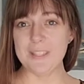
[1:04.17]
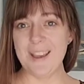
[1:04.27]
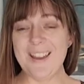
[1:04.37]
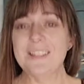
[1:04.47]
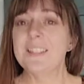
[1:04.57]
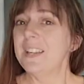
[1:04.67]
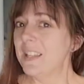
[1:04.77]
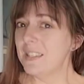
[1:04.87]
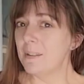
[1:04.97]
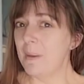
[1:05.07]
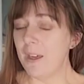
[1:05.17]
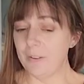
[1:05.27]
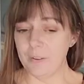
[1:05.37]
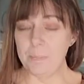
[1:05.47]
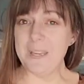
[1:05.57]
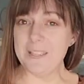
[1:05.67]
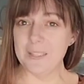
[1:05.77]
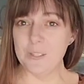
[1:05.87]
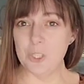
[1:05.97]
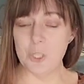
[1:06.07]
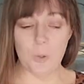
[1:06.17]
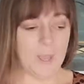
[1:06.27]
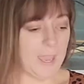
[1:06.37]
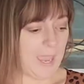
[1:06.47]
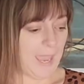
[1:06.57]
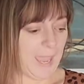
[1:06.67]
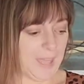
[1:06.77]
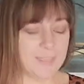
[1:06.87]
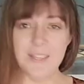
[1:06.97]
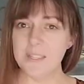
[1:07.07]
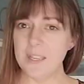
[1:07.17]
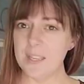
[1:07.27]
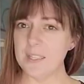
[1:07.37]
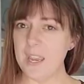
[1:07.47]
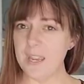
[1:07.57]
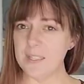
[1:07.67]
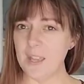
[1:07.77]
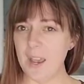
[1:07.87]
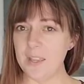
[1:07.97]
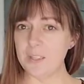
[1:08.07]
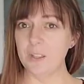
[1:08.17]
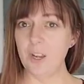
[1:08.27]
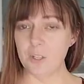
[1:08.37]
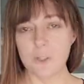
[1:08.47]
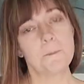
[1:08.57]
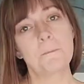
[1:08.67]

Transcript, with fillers: cut in some other pieces too. And this is a size large.